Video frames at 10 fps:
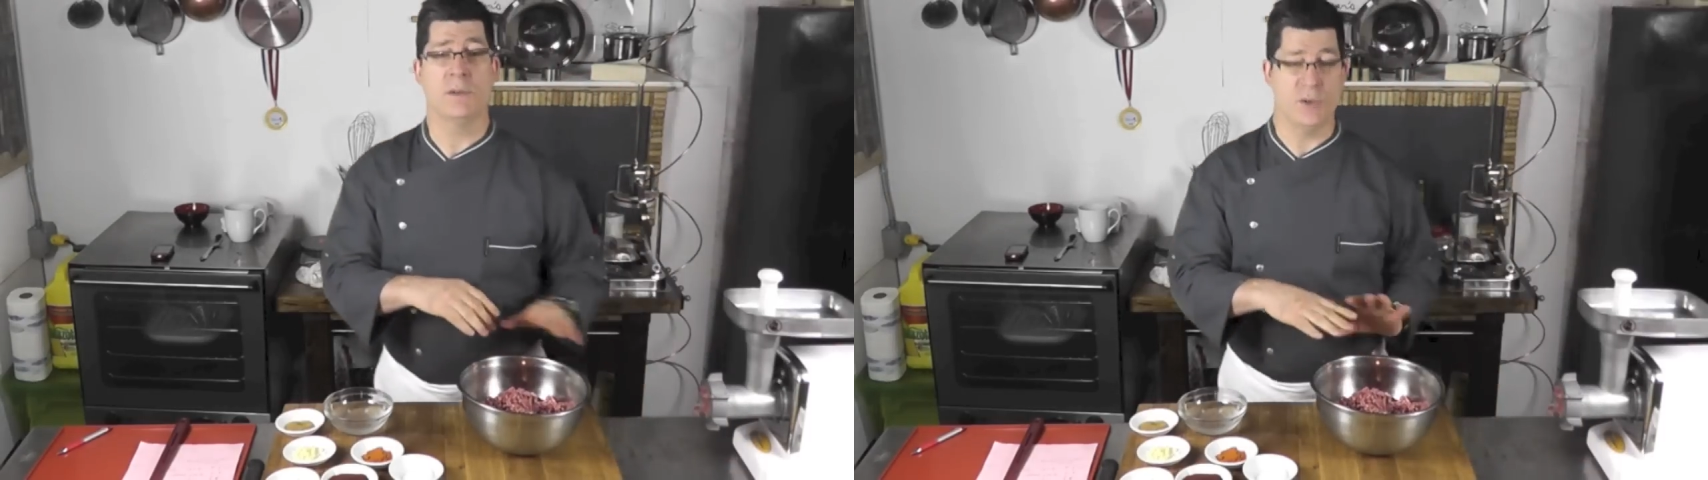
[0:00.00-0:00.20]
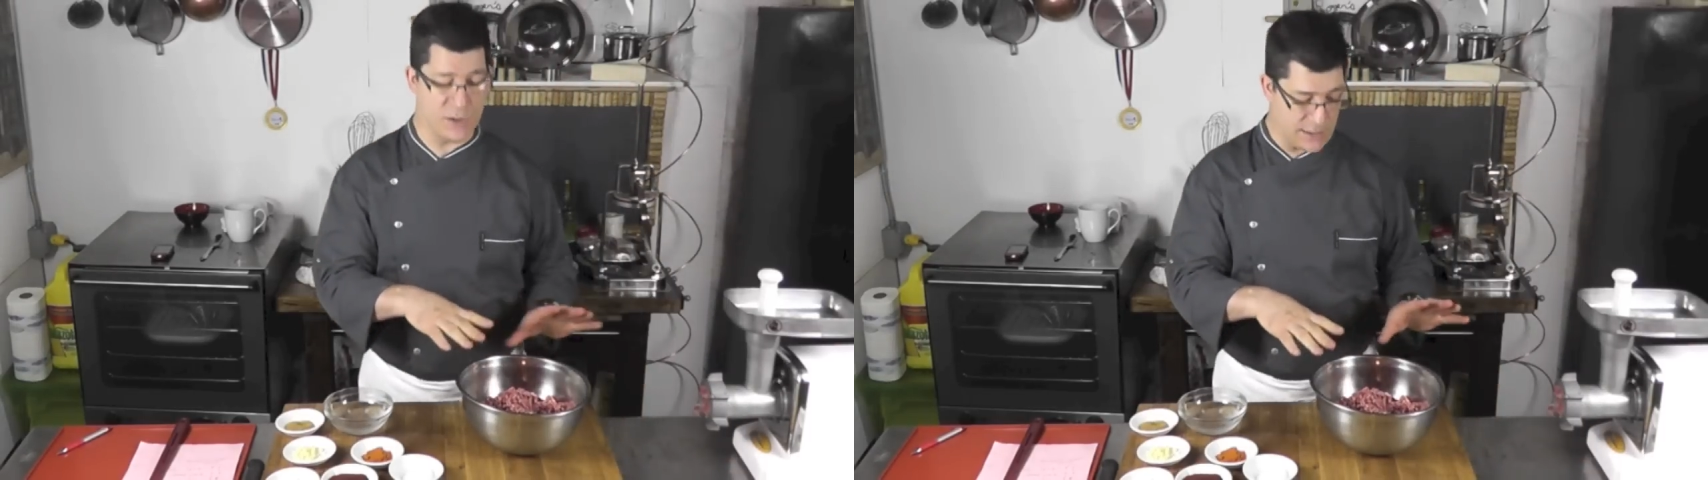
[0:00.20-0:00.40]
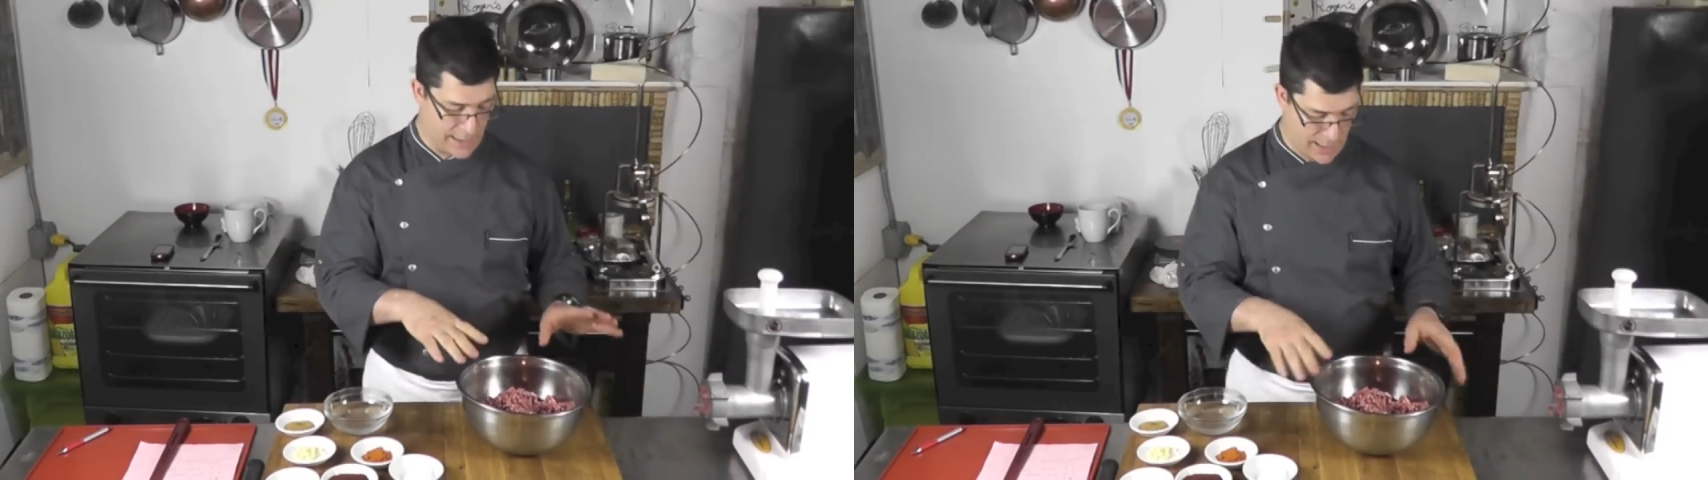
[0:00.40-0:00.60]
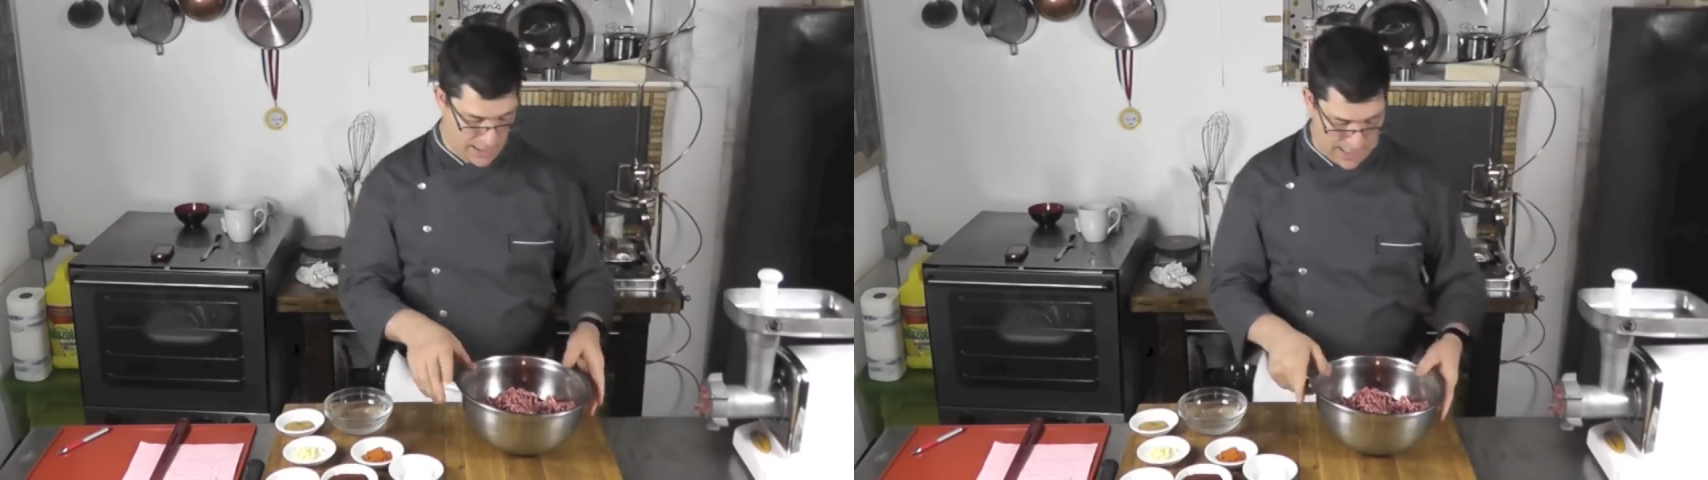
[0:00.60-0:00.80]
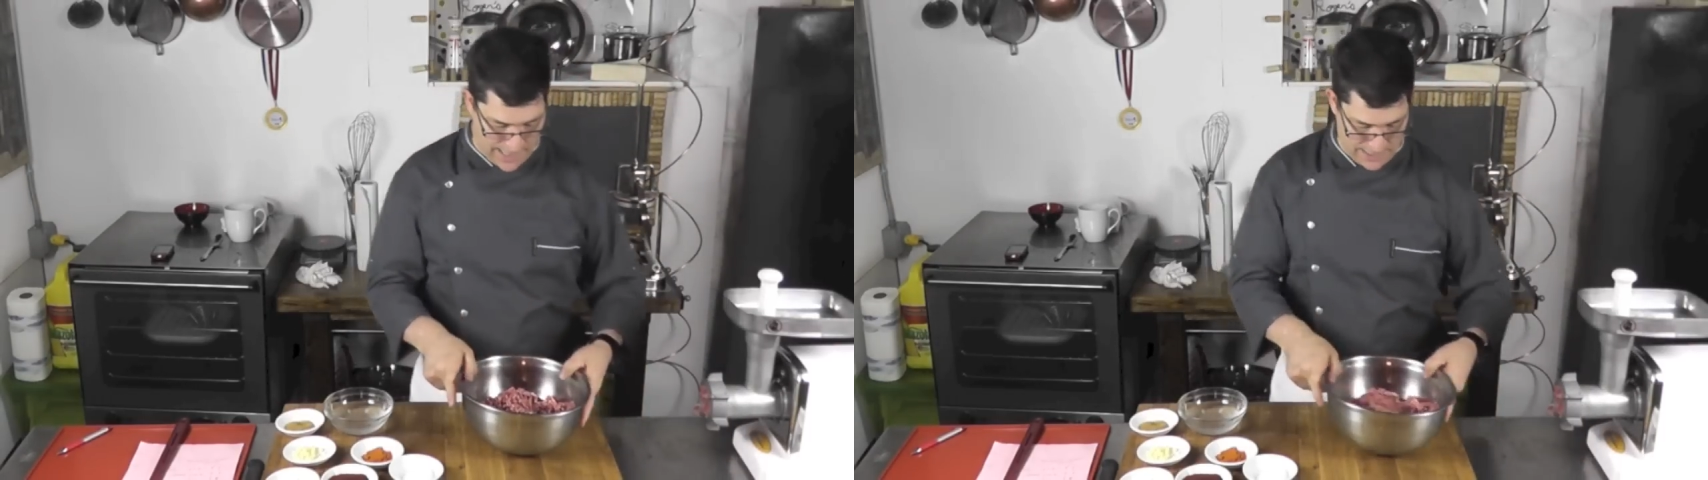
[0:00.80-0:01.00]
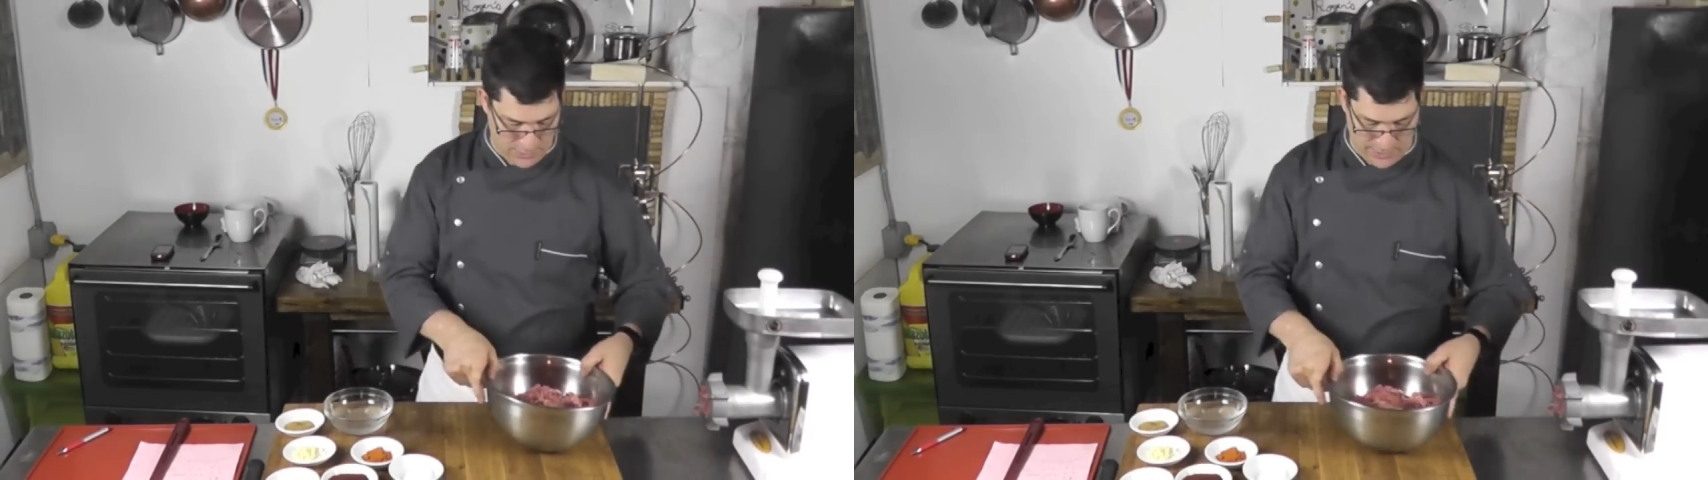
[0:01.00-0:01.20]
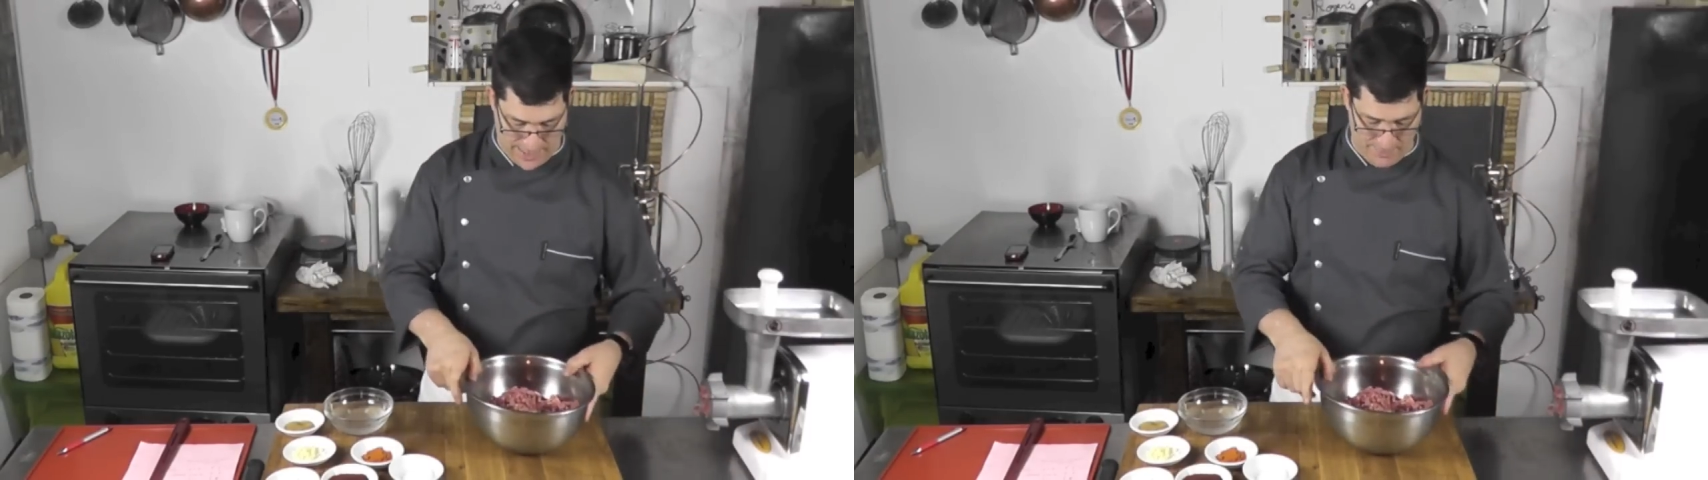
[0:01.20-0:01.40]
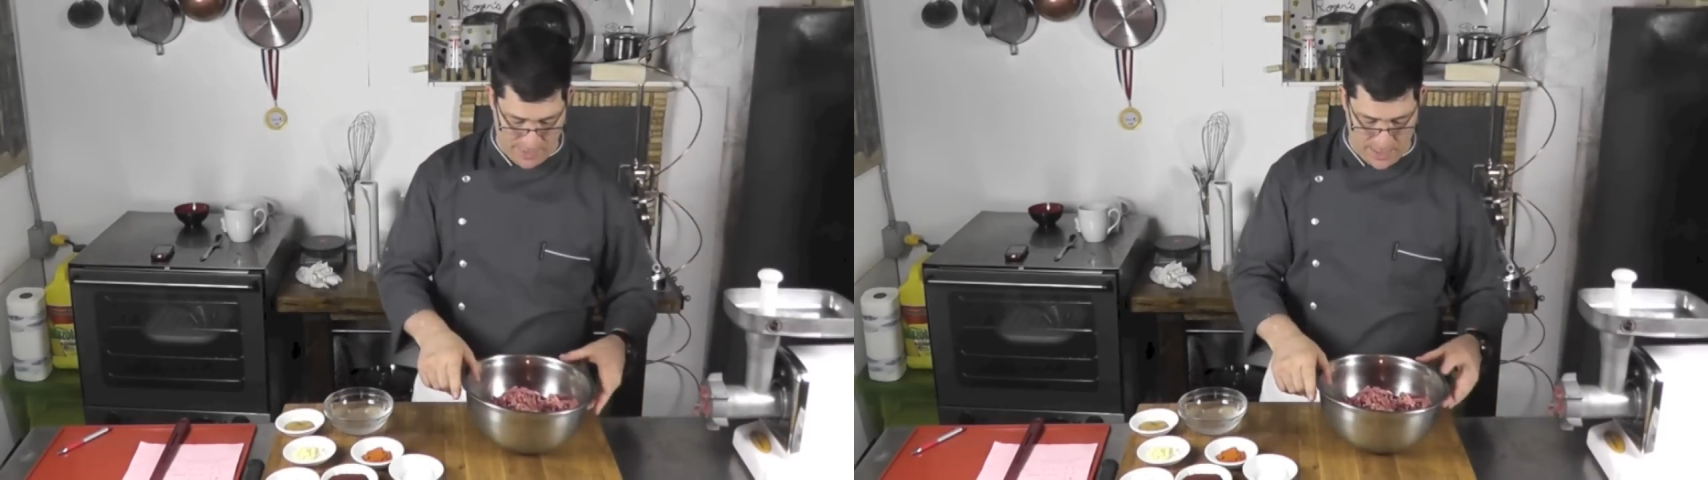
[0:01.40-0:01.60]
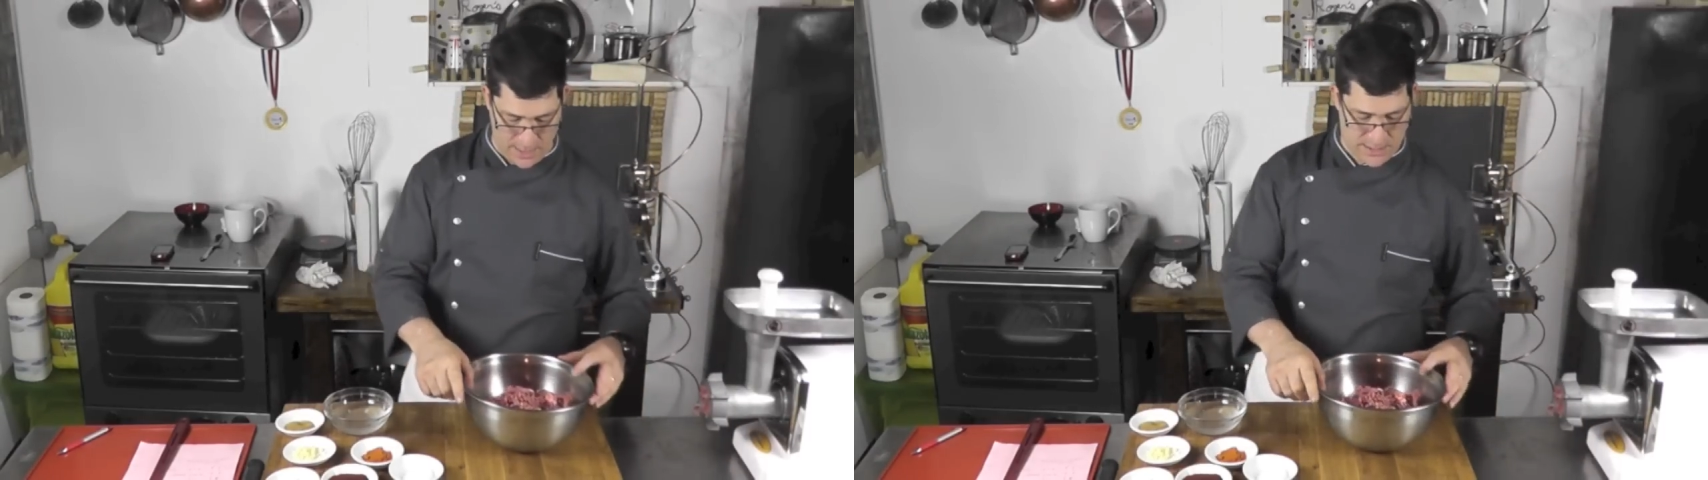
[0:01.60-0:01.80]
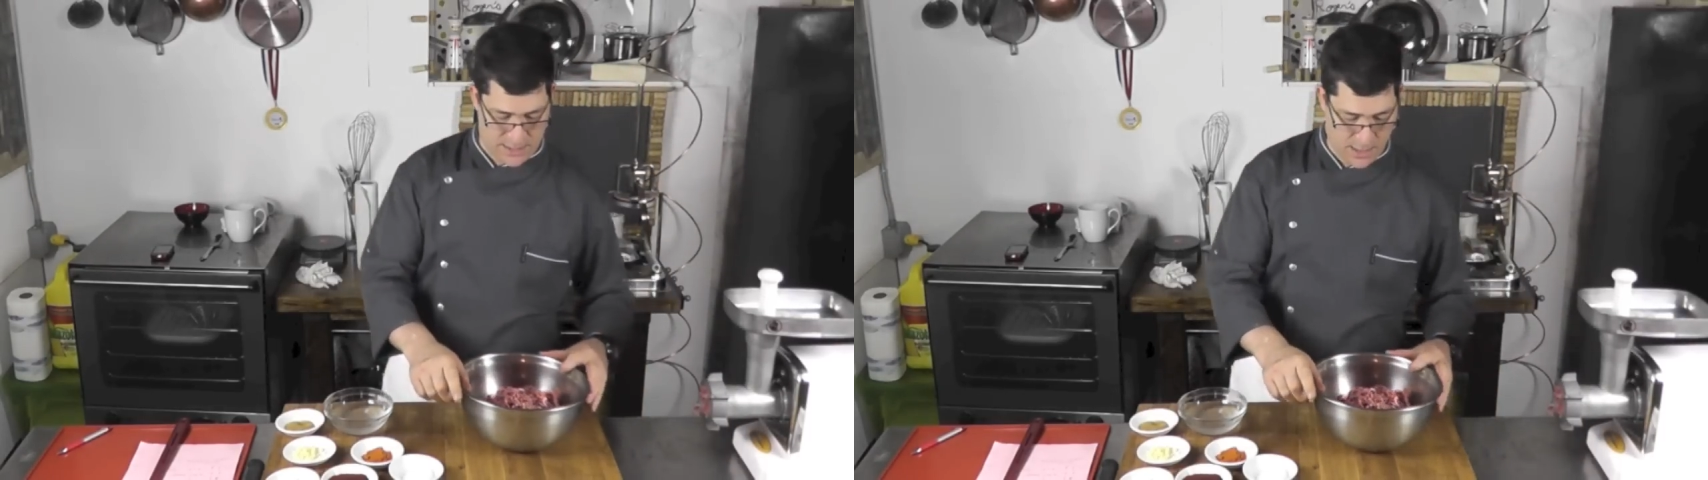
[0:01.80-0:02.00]
just lean, and the lamb
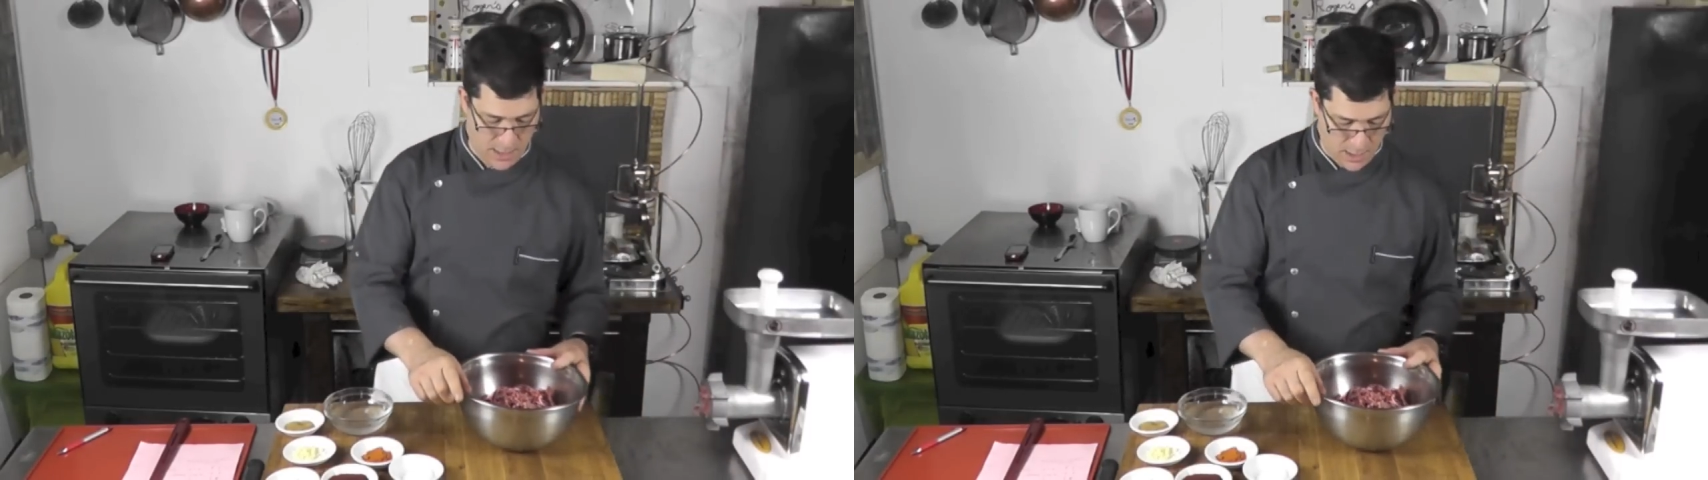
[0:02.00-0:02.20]
is